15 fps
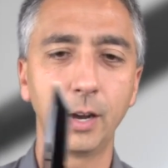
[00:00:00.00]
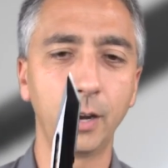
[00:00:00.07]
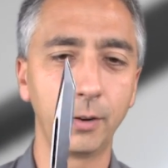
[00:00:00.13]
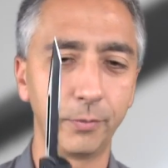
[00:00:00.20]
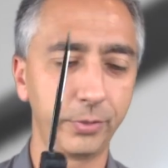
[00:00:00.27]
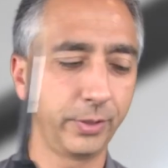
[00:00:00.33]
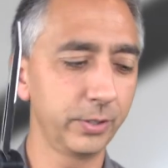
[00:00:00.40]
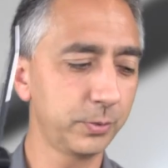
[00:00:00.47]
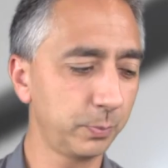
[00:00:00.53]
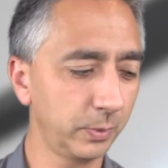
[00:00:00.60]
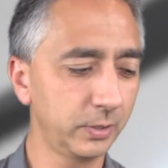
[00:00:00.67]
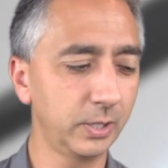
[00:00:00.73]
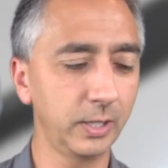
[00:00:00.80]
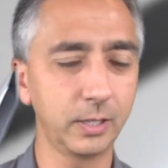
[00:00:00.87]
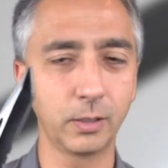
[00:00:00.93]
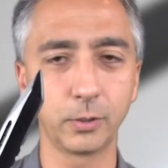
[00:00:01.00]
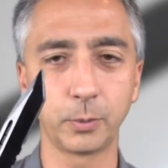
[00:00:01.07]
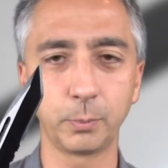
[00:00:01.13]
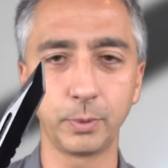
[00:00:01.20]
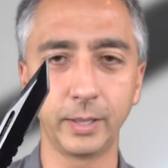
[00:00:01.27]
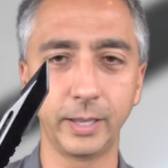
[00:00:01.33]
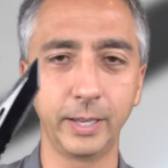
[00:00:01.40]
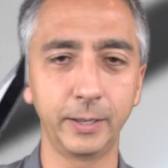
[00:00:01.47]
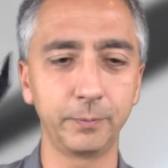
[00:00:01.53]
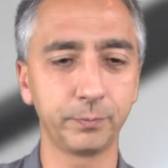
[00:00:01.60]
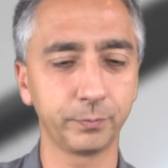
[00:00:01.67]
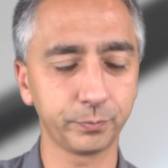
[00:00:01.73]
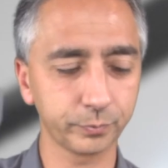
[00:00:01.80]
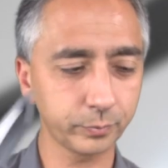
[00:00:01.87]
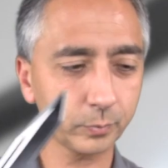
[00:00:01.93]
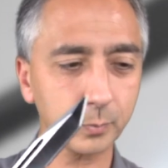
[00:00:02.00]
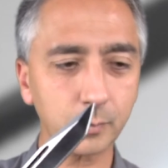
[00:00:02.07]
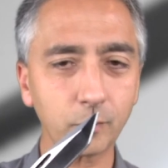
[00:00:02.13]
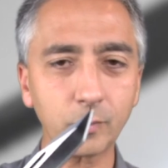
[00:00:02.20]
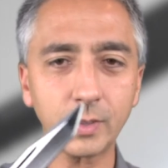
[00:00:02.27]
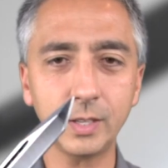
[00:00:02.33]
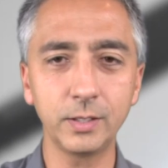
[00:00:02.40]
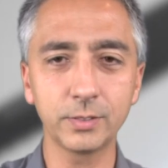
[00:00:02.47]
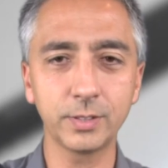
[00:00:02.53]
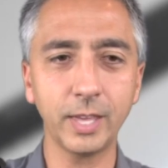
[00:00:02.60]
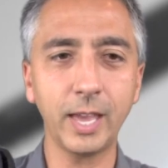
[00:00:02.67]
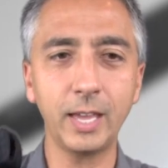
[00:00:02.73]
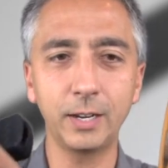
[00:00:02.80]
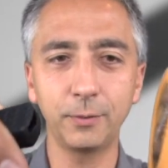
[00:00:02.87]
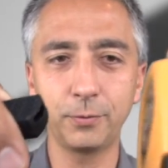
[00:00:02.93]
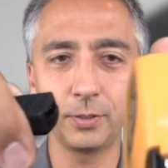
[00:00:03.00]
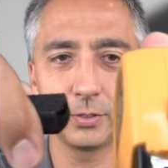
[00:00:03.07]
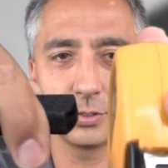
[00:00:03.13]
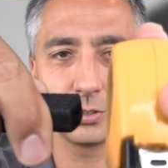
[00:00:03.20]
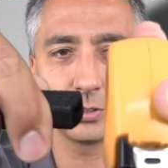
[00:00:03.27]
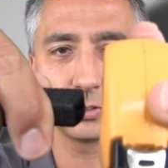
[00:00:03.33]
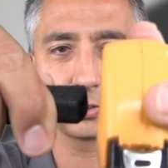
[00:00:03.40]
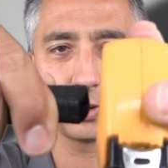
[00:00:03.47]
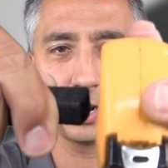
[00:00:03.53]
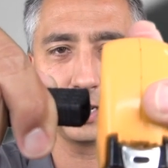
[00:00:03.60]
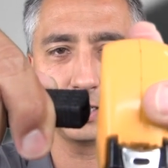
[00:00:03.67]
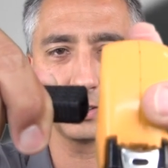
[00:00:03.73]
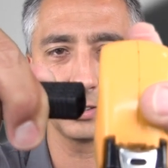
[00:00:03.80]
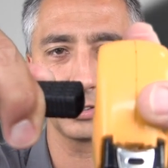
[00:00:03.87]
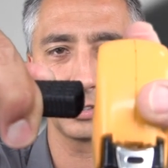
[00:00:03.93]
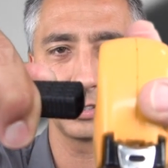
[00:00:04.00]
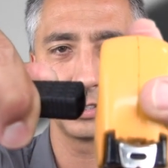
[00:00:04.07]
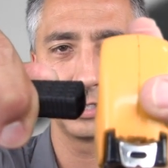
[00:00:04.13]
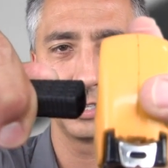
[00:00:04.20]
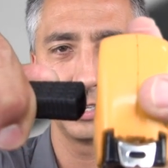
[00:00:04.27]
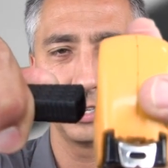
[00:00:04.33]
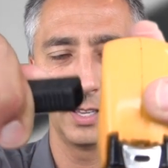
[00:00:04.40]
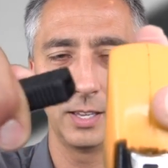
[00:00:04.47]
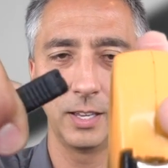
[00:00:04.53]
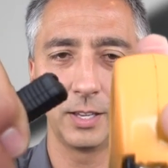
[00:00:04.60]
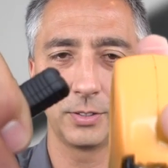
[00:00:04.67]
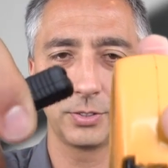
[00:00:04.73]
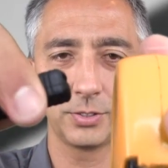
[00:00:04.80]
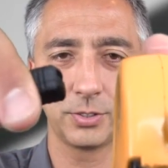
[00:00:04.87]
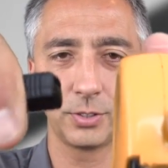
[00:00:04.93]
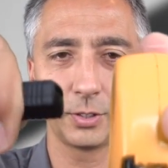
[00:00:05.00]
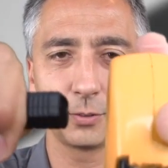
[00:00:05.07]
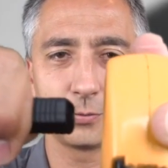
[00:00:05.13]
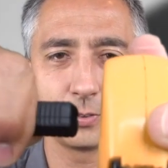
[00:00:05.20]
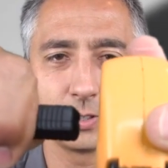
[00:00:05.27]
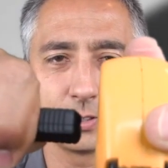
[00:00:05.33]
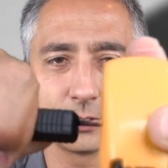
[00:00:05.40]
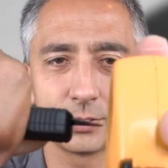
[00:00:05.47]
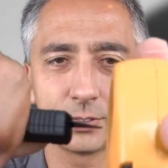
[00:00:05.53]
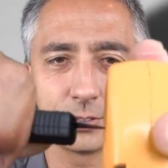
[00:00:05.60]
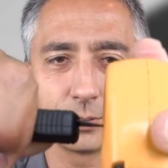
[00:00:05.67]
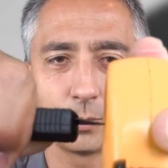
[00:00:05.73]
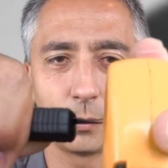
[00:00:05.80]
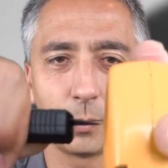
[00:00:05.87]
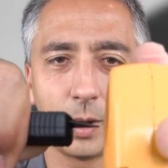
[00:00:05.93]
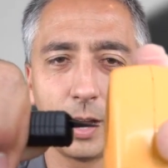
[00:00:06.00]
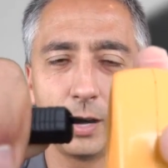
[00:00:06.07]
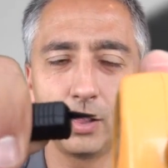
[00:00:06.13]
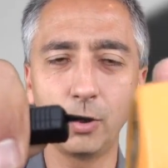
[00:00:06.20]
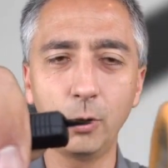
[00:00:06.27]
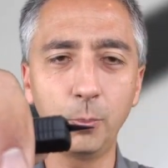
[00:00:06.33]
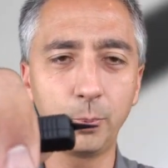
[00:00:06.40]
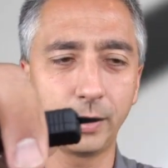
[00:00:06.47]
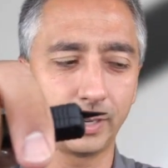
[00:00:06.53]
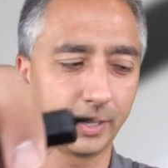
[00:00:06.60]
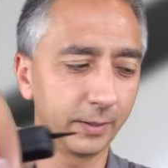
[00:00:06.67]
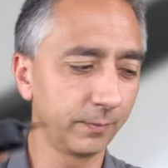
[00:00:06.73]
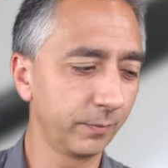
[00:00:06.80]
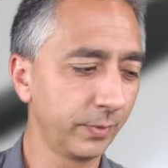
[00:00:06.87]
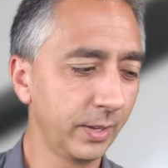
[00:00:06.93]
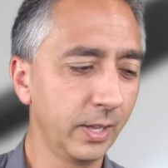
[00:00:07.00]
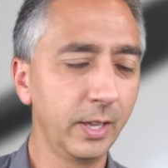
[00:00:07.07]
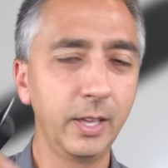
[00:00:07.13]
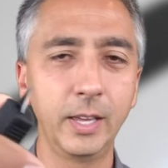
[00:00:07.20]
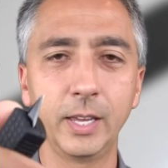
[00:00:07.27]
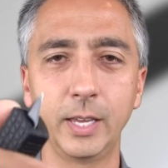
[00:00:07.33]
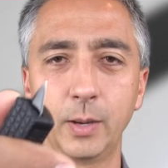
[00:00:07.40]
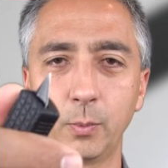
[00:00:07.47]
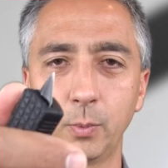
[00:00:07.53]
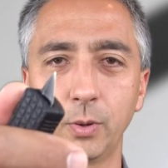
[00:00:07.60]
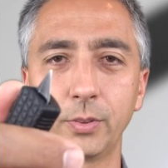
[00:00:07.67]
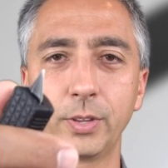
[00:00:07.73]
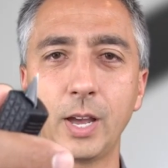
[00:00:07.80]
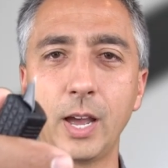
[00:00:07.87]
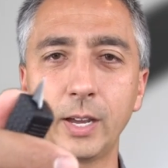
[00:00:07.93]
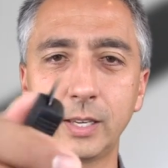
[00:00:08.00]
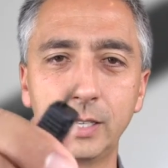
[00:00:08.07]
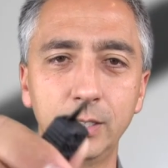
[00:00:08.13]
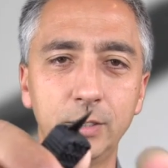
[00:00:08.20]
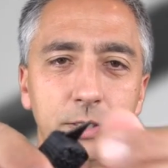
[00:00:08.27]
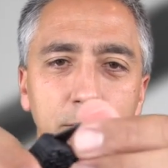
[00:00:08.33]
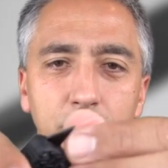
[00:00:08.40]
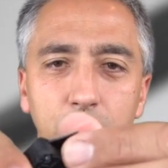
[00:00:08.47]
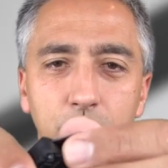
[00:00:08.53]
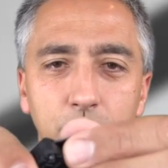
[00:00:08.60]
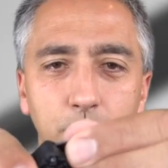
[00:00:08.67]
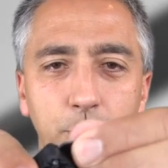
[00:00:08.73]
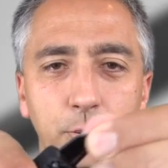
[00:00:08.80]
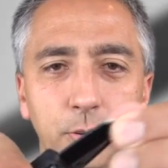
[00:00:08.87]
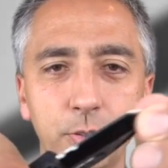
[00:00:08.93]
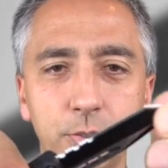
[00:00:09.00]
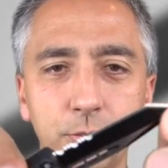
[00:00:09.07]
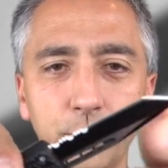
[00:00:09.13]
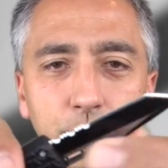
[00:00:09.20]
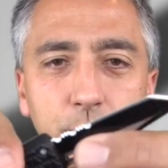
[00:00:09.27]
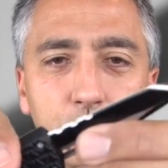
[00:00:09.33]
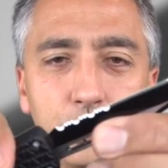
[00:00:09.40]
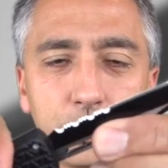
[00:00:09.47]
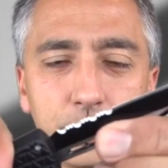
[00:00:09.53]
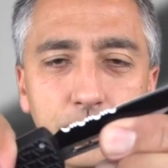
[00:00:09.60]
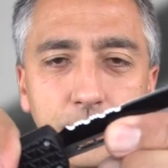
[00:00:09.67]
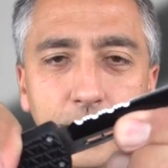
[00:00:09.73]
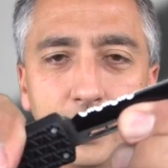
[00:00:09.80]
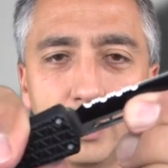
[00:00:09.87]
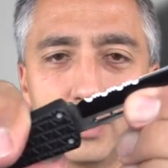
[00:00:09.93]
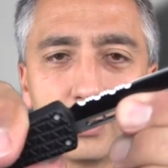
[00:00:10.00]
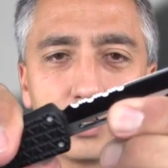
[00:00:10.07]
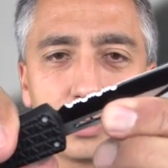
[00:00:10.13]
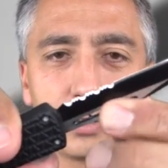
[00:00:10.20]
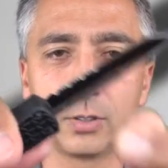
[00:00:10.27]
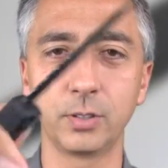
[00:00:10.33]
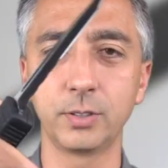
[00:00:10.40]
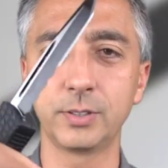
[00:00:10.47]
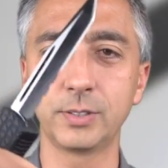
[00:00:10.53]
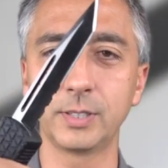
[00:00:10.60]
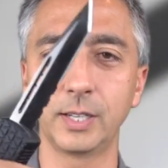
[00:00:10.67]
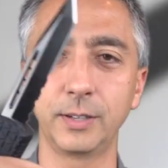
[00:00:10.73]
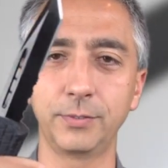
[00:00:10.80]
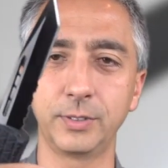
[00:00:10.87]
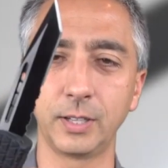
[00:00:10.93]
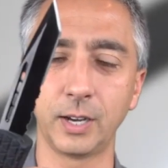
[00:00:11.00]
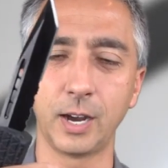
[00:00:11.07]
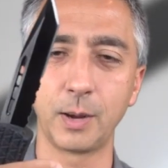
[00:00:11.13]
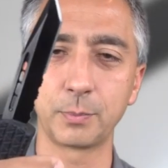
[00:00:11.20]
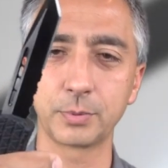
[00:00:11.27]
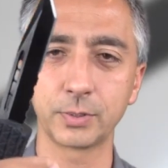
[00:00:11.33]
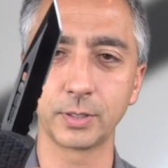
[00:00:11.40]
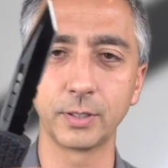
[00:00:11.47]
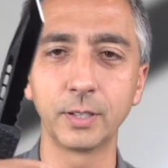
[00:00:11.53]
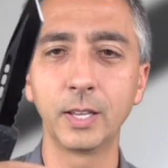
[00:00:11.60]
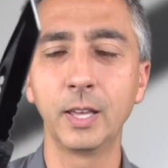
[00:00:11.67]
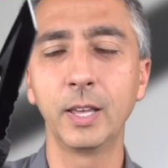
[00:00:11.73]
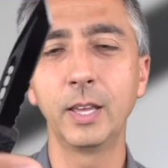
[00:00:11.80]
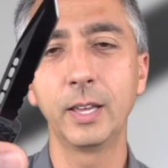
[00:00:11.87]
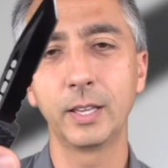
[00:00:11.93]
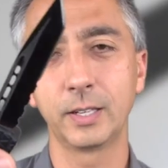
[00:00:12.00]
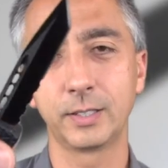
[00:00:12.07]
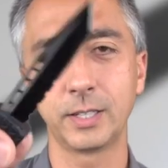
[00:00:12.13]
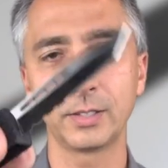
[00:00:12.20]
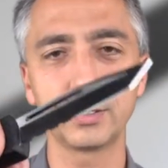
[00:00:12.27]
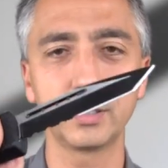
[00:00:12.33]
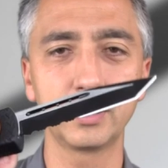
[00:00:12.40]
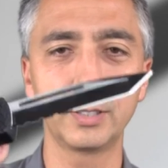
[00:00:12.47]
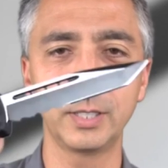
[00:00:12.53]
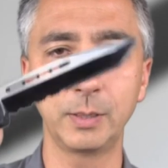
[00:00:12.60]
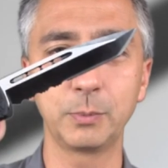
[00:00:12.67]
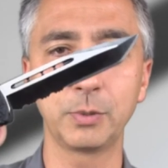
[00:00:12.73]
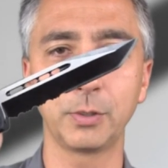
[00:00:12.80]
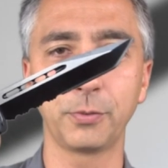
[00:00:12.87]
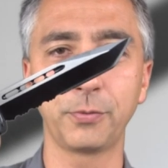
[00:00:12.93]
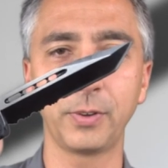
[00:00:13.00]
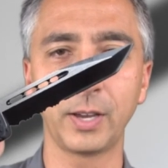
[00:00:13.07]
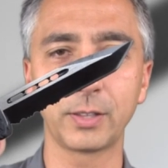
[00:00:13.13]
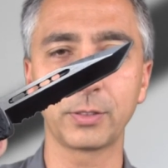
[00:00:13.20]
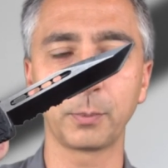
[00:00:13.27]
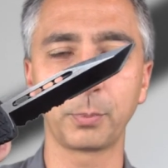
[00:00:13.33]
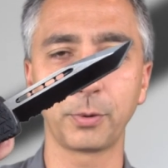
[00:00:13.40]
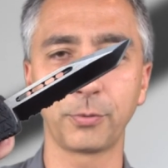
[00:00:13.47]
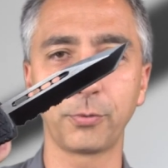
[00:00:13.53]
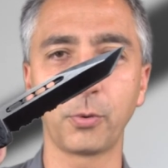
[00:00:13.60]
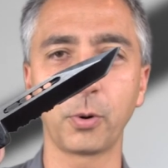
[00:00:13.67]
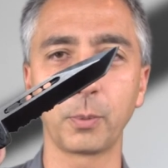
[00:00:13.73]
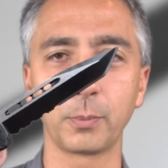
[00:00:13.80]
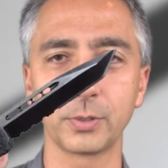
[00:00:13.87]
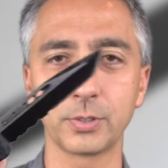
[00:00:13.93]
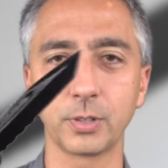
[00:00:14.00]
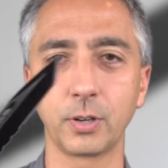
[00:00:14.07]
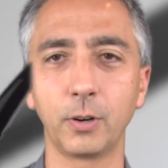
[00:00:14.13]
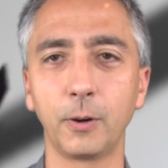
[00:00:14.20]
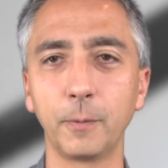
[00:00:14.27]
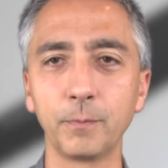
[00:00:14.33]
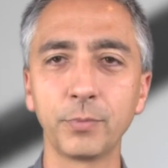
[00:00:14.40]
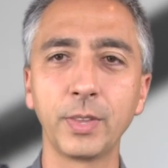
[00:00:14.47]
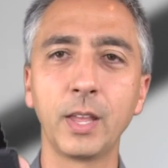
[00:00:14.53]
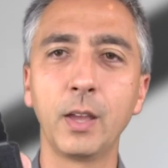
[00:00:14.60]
of this particular blade, is that if it strikes a surface while opening, it will not continue to push through. So that is a good safety option. It doesn't seem to affect the performance at all.